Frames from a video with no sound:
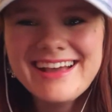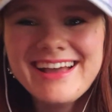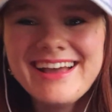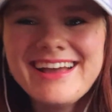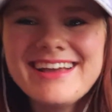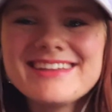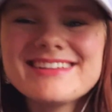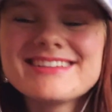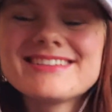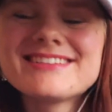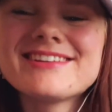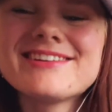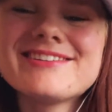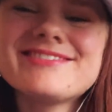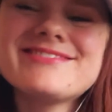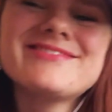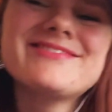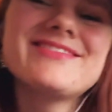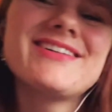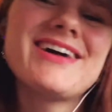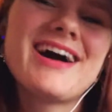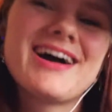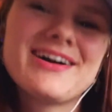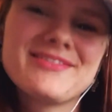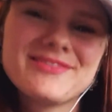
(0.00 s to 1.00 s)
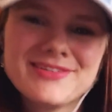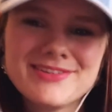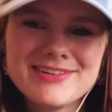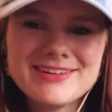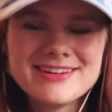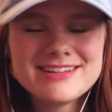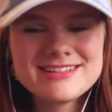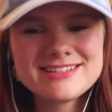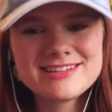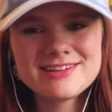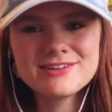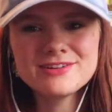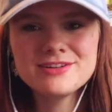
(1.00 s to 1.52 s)
So I'm going to
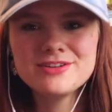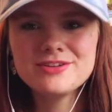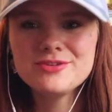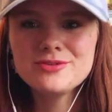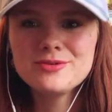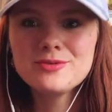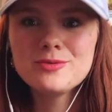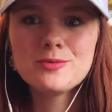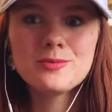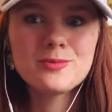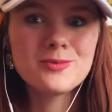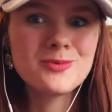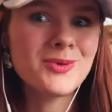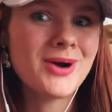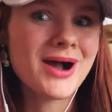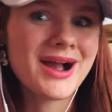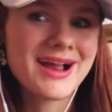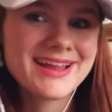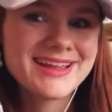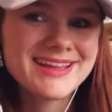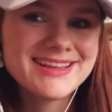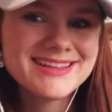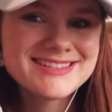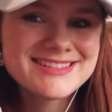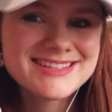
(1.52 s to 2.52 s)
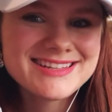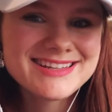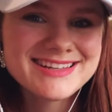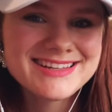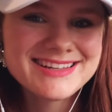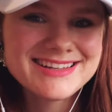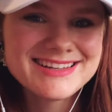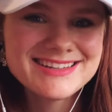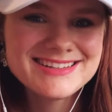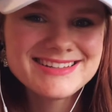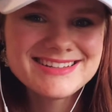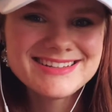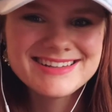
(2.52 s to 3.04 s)
tell you why it
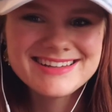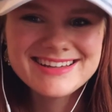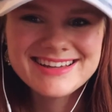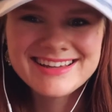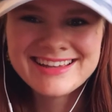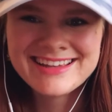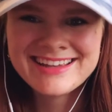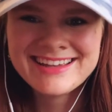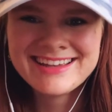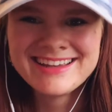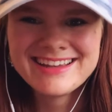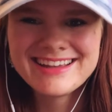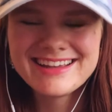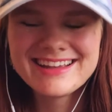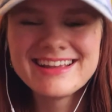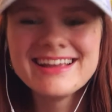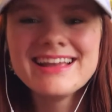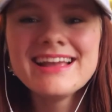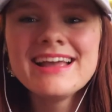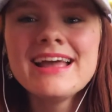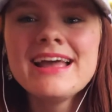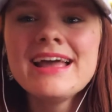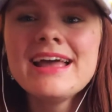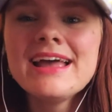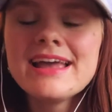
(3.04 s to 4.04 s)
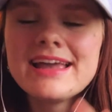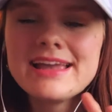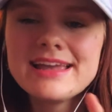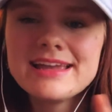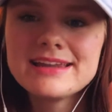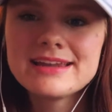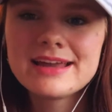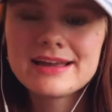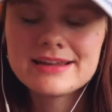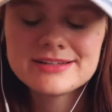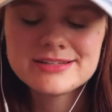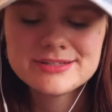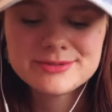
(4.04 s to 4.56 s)
did. And
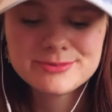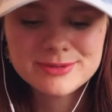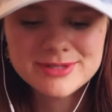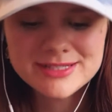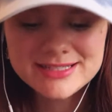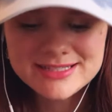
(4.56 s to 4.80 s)
I just want to